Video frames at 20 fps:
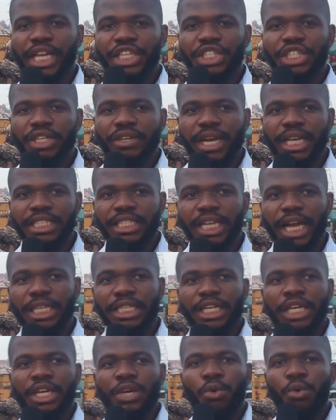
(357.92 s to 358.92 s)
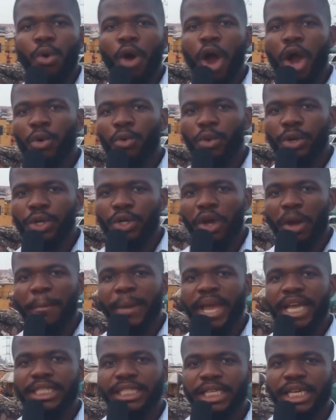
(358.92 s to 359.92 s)
Nigerians that work would
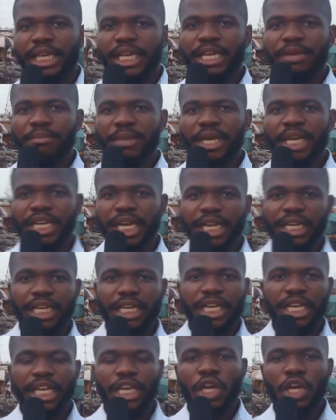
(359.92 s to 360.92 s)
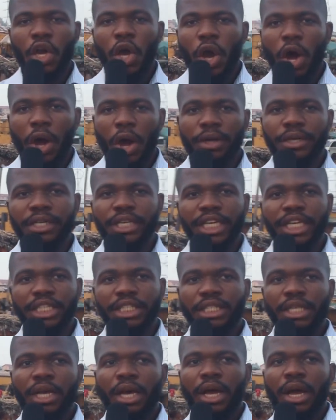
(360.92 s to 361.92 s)
commence immediately on
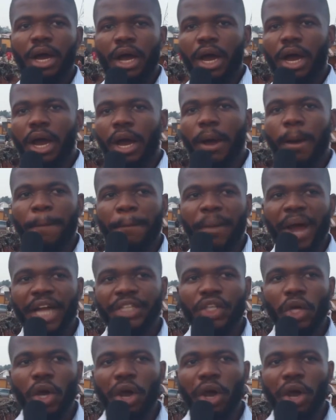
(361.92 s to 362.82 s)
this part